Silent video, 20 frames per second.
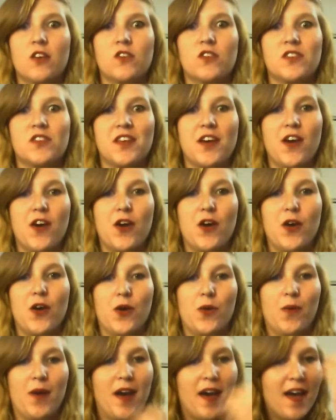
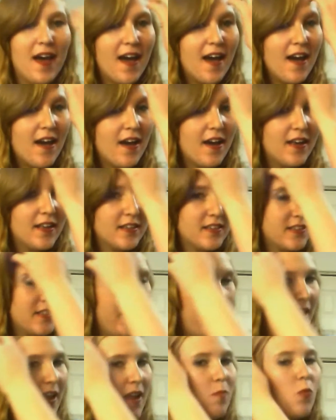So
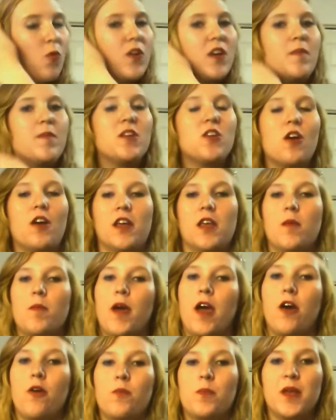today I'm going to be talking
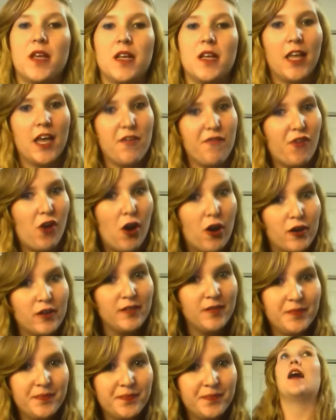about being a lifeguard.